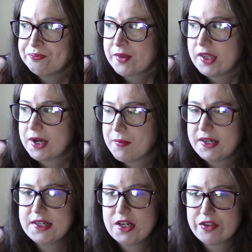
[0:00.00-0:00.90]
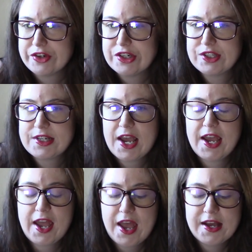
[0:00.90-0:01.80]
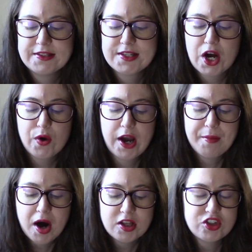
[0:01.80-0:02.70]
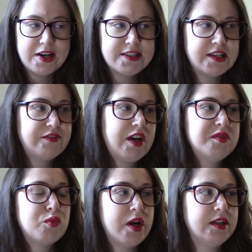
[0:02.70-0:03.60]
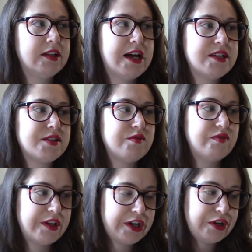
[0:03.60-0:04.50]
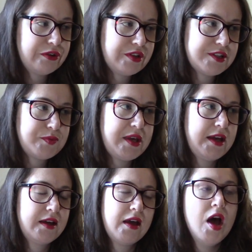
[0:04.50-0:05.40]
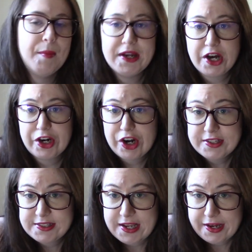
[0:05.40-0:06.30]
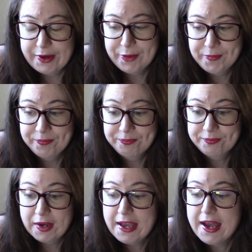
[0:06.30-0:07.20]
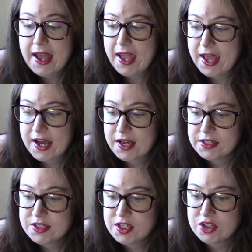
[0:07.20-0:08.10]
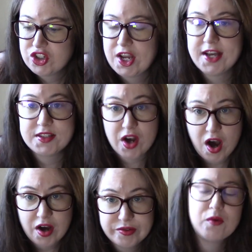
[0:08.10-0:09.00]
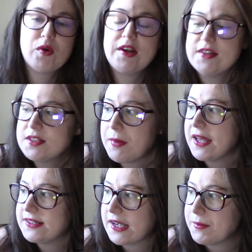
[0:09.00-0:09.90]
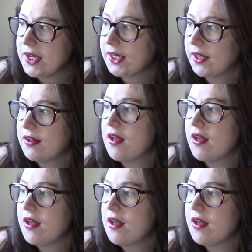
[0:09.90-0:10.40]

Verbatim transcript: like Monday to Thursday, and so I apologize if I have one less video this week. My daughter got sick, and she has a cough. We're in this pandemic,